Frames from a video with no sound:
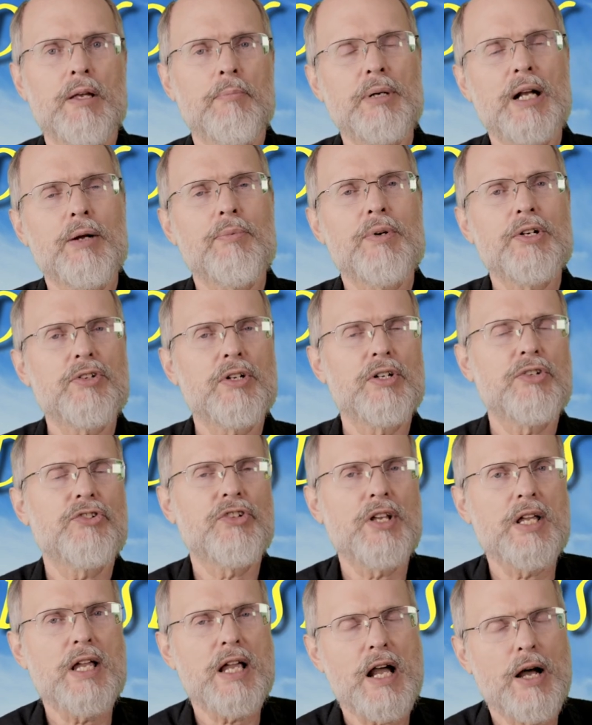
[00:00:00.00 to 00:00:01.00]
But I want you to
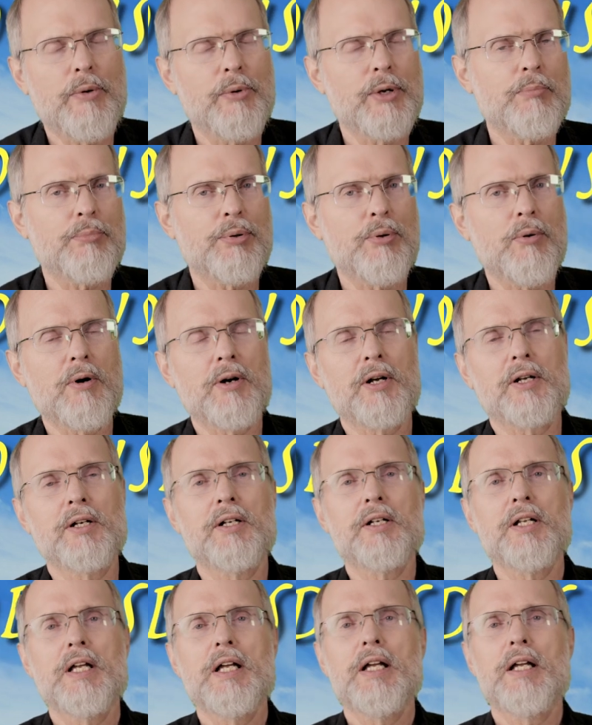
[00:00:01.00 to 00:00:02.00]
see how
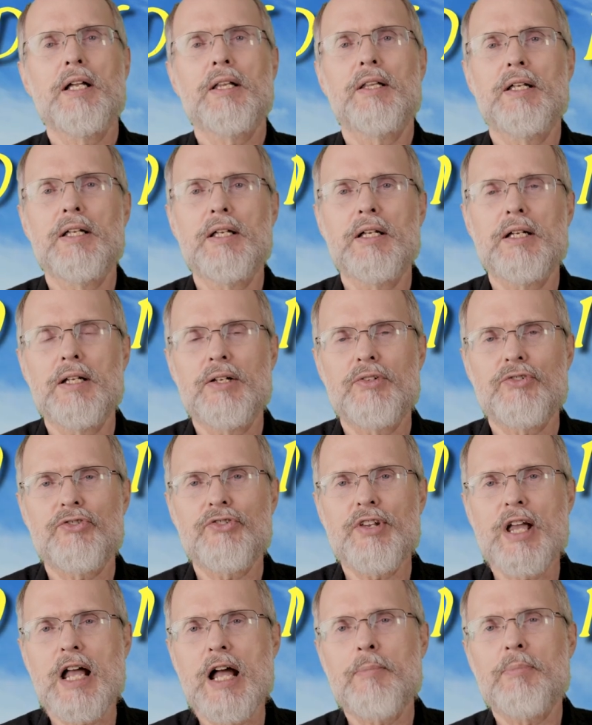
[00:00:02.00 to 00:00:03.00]
important the
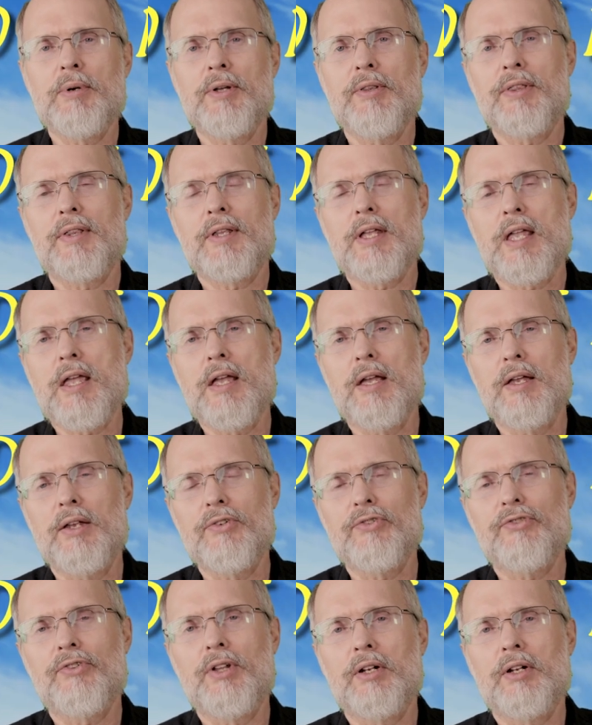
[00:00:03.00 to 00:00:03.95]
Sabbath is,